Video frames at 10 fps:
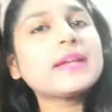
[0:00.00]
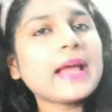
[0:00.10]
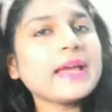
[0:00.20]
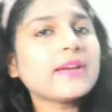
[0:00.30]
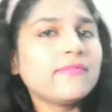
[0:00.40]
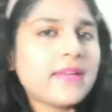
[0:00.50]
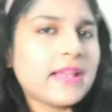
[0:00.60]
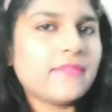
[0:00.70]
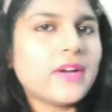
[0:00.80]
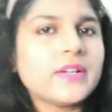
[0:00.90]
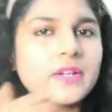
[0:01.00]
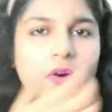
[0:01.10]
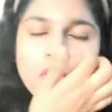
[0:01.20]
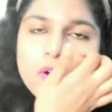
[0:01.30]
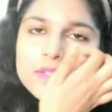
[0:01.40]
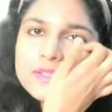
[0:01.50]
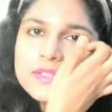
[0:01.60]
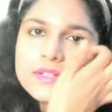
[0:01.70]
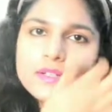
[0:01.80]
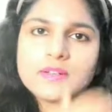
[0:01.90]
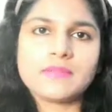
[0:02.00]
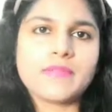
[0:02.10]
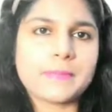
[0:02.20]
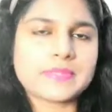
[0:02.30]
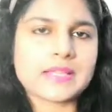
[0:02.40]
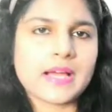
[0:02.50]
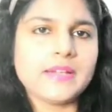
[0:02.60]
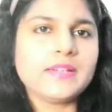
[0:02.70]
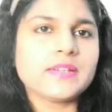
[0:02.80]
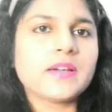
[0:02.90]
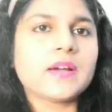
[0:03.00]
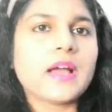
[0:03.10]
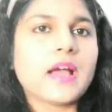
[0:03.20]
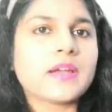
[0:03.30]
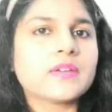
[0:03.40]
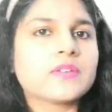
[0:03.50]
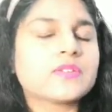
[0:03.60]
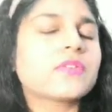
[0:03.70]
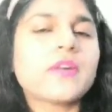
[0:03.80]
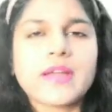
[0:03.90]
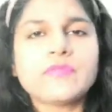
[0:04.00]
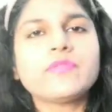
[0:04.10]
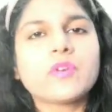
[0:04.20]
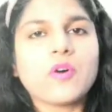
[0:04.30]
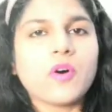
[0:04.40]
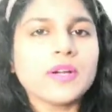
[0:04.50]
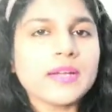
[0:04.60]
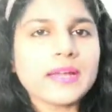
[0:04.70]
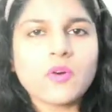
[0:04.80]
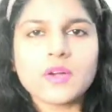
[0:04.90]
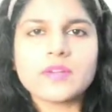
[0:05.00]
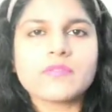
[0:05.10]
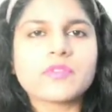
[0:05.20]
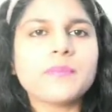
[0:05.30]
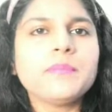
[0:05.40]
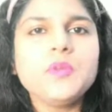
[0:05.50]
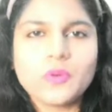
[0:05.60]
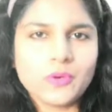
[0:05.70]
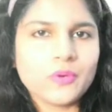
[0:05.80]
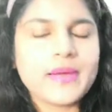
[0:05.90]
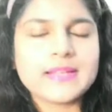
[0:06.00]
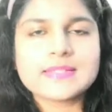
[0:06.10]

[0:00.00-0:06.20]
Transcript: like velvet on the website and sorry I forgot I got it from Lulu and